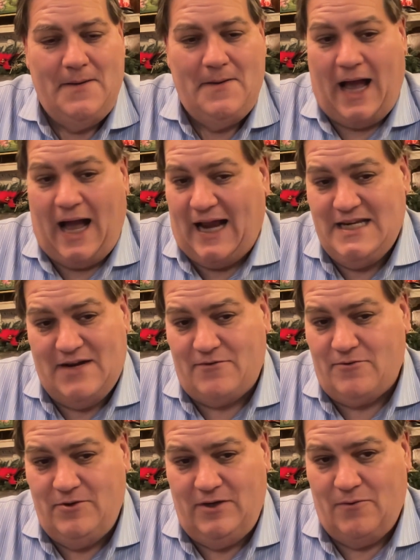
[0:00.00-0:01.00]
I
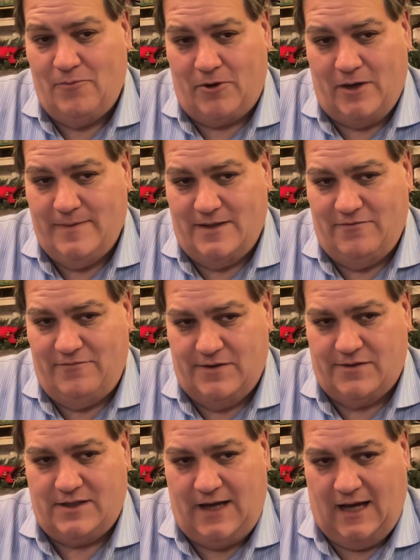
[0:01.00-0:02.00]
never really worry about the
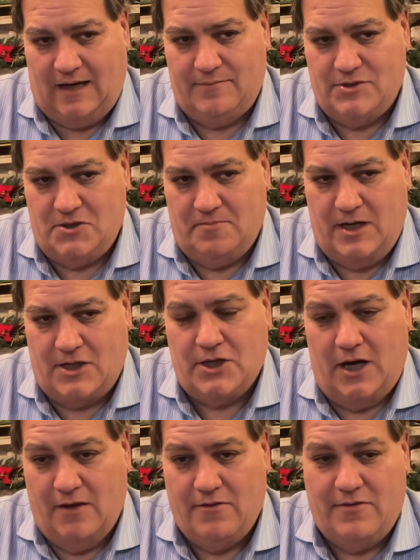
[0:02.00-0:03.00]
fifth column too much,
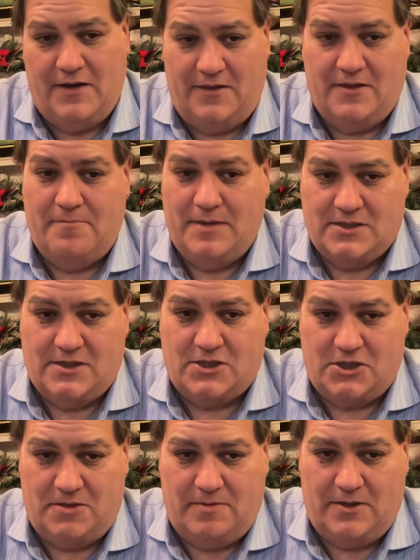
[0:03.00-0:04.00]
other than in the business
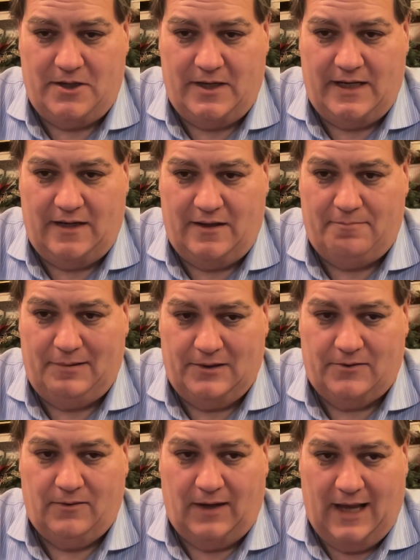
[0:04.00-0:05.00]
community and the
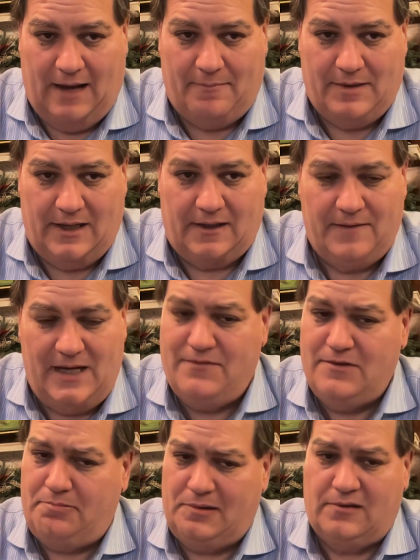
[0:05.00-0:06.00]
political lobbying. Even
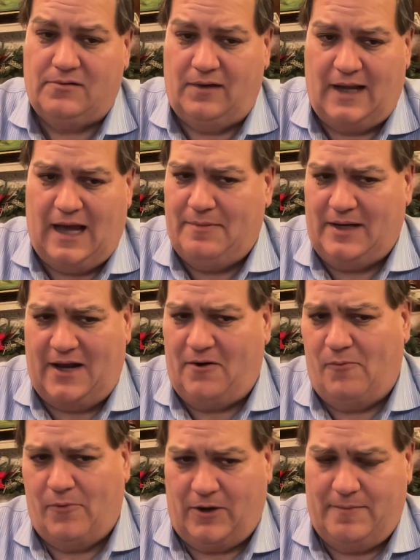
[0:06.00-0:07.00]
the political lobbying, I
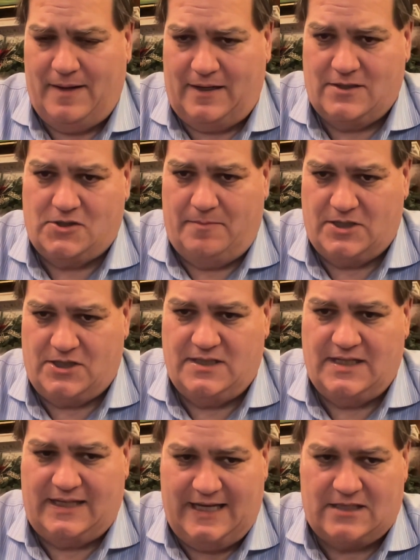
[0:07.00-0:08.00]
don't worry about it so much because
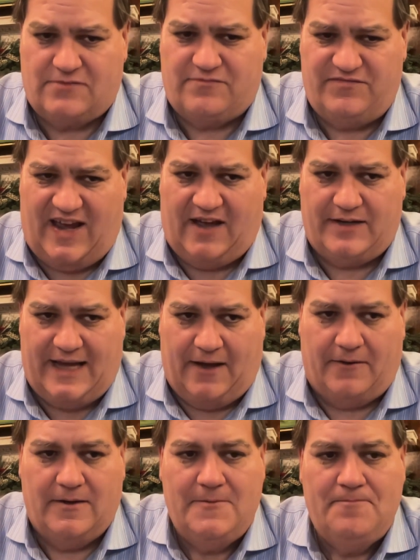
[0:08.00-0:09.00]
it gets found
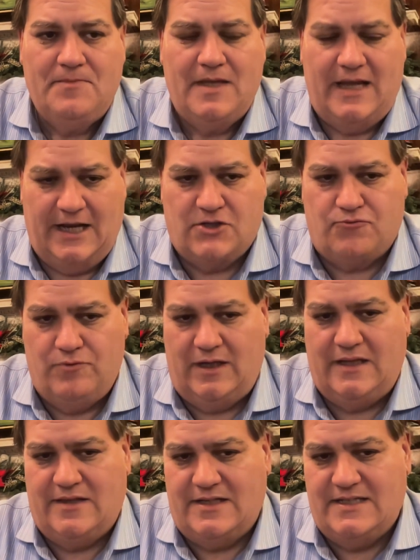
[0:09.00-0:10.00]
out. It's
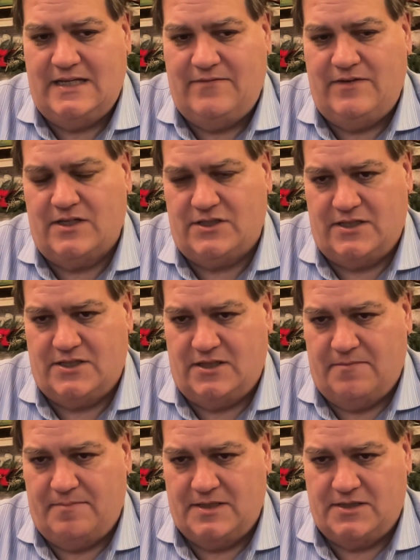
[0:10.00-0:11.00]
really the deviousness in
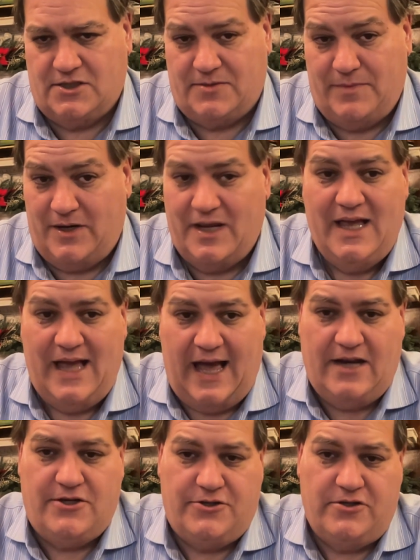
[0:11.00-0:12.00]
the business community.
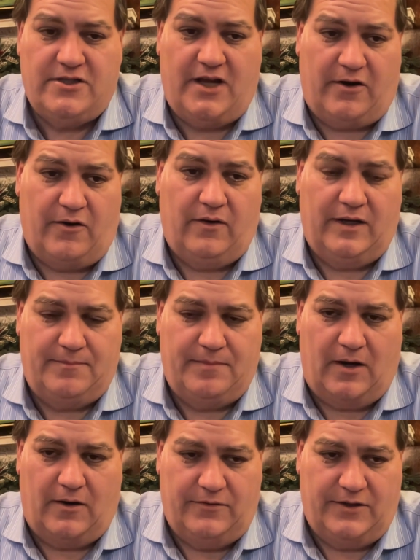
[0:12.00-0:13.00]
And it's usually
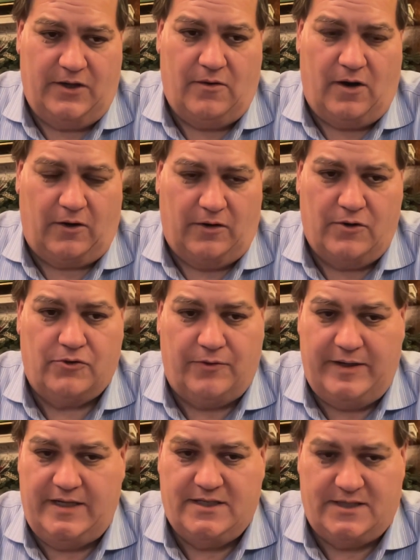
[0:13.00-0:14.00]
our own
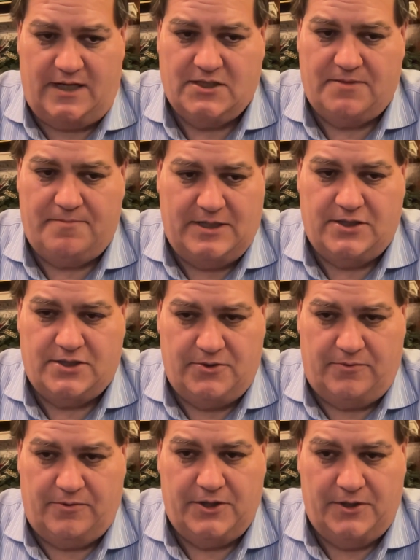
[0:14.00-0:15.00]
greedy sons of bitches
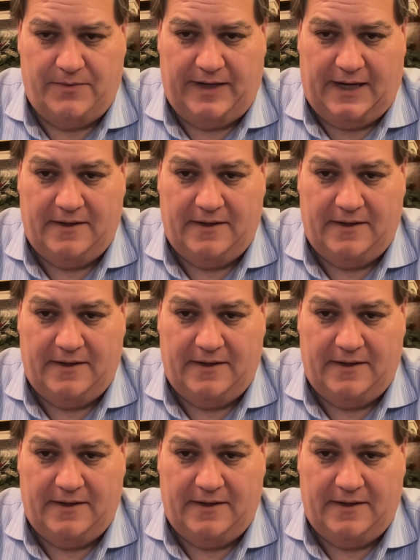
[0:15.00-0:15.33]
who are doing it.